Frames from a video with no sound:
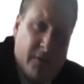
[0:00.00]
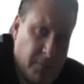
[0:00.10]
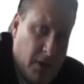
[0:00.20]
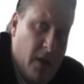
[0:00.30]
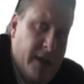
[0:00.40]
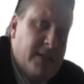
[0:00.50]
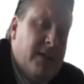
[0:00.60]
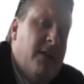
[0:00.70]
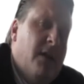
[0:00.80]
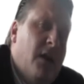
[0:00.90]

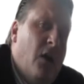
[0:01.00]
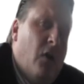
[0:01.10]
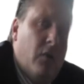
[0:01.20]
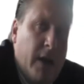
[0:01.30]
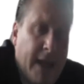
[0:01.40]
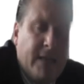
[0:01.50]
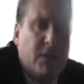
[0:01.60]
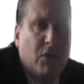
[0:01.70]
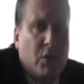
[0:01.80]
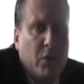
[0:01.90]
compliance in it or
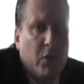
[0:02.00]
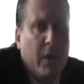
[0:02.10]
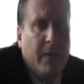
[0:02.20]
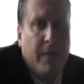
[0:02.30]
relates to